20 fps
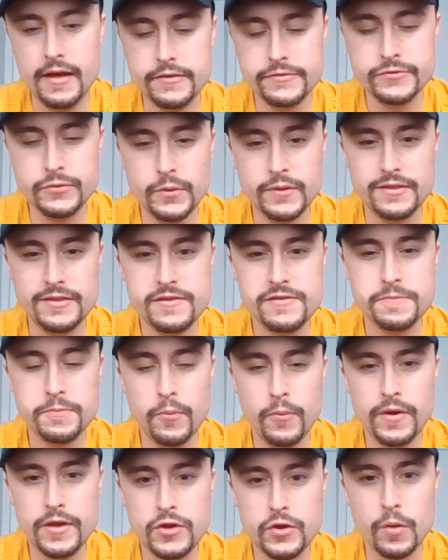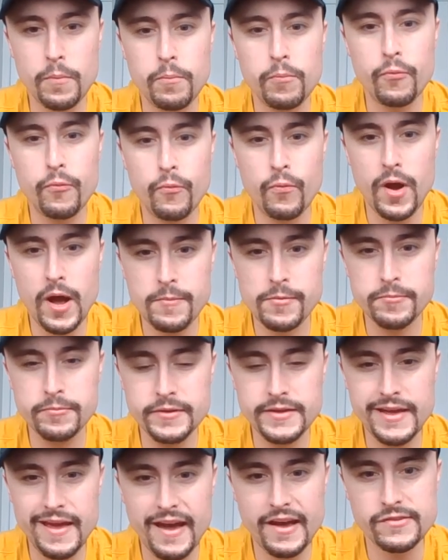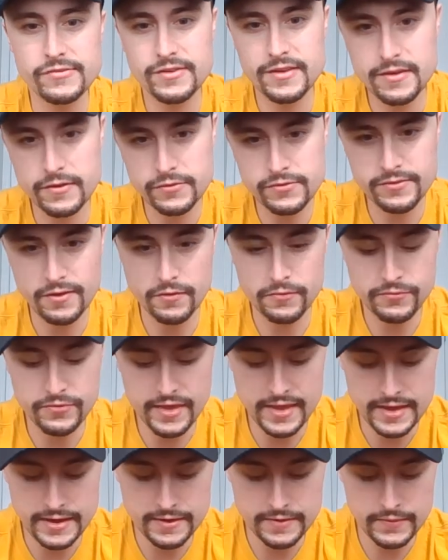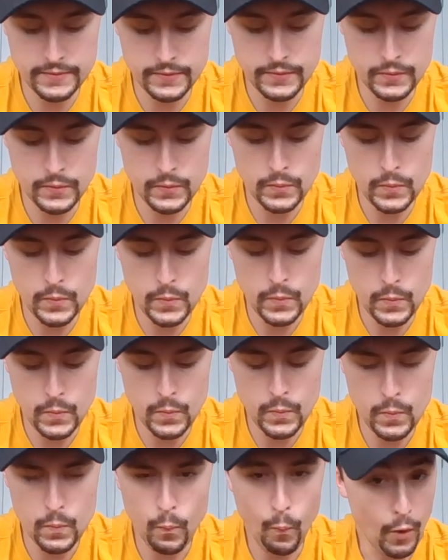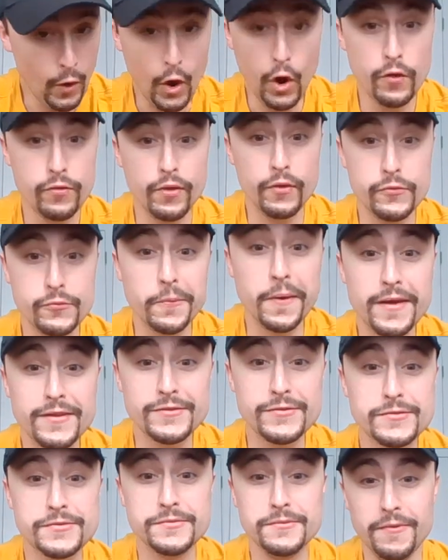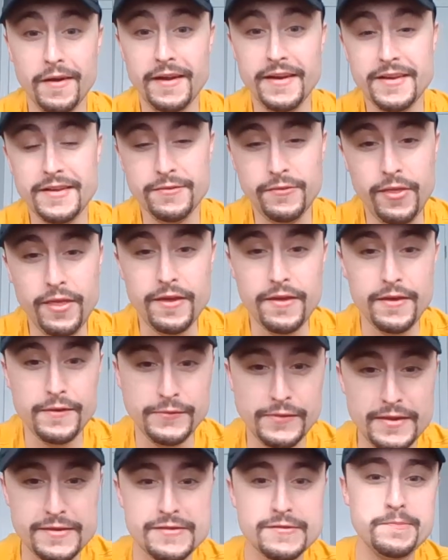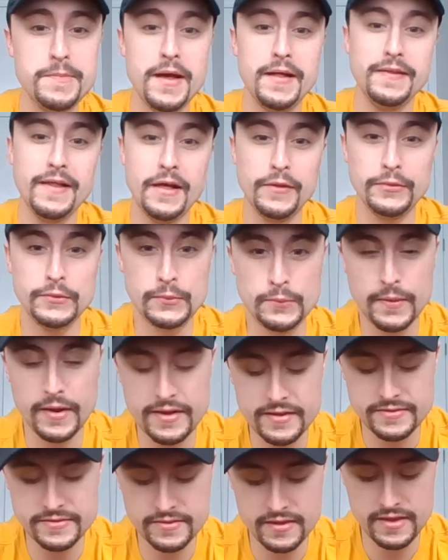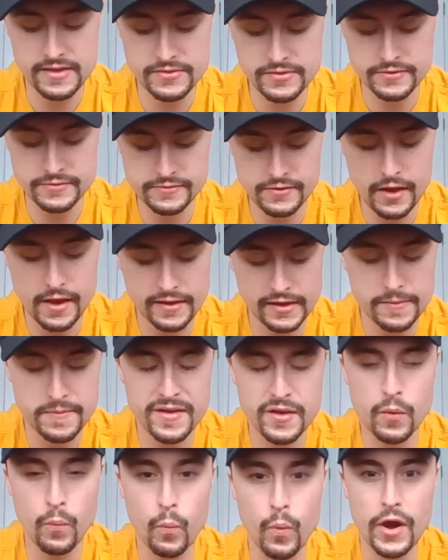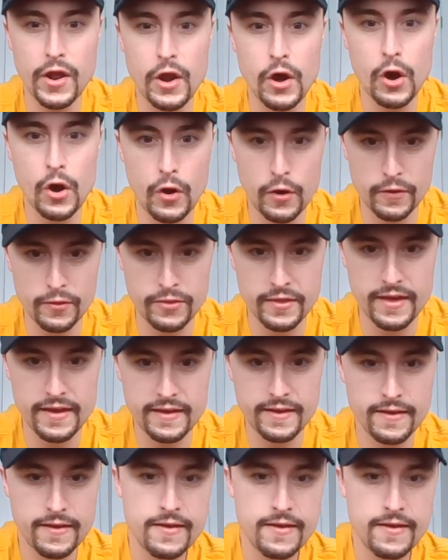So at this point, you're probably asking yourself then, what are those rights, right? If they spell out the rights in this document, what are they?